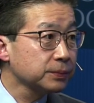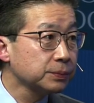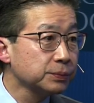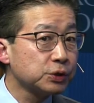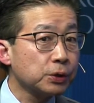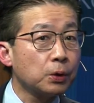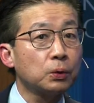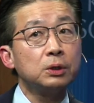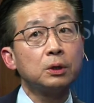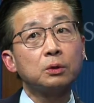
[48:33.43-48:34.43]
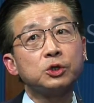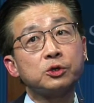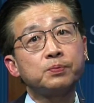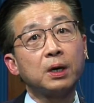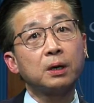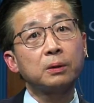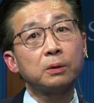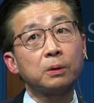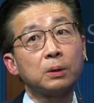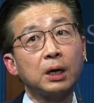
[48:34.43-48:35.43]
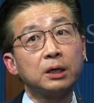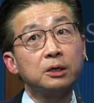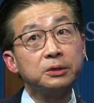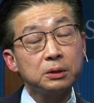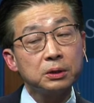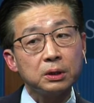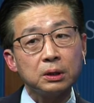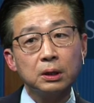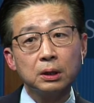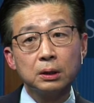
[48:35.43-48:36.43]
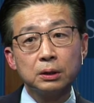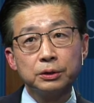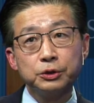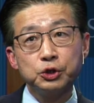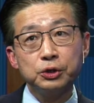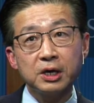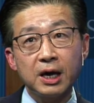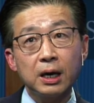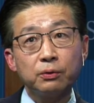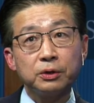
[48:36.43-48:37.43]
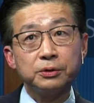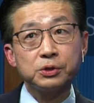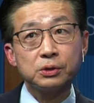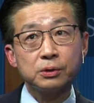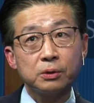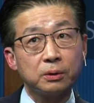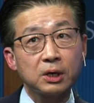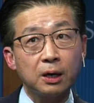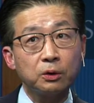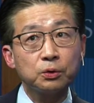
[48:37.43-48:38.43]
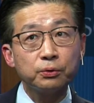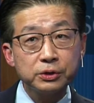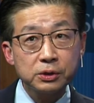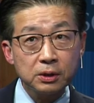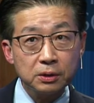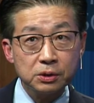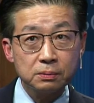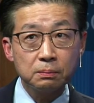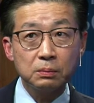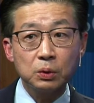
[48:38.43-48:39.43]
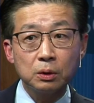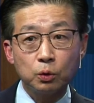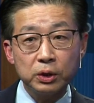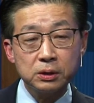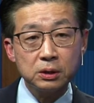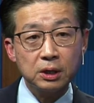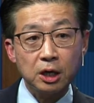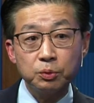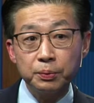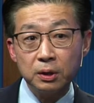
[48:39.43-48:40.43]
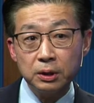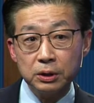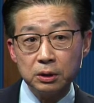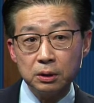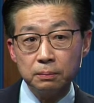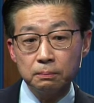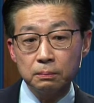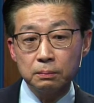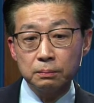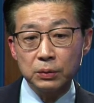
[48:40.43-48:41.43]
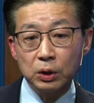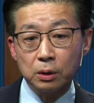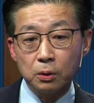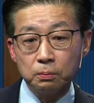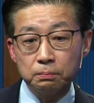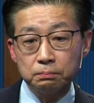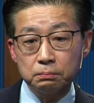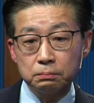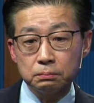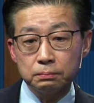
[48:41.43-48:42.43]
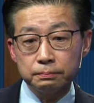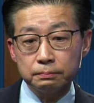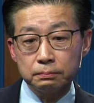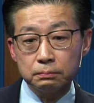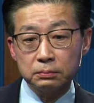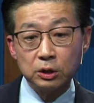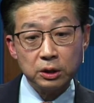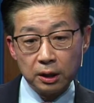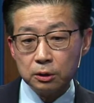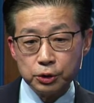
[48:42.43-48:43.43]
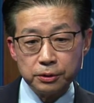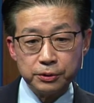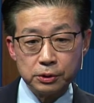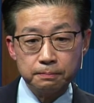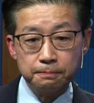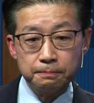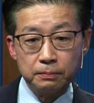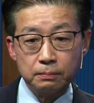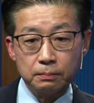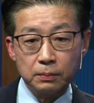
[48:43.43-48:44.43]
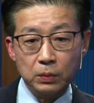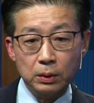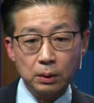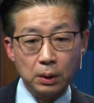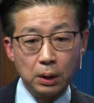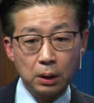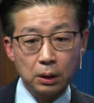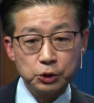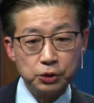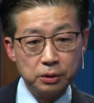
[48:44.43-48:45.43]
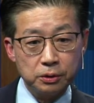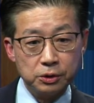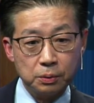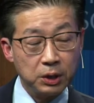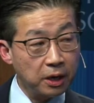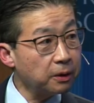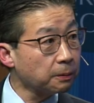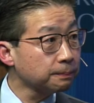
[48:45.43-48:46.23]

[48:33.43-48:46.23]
So, you know, just by her identity, she carries certain characteristics, wit, capability, you know, intelligence. She is a player.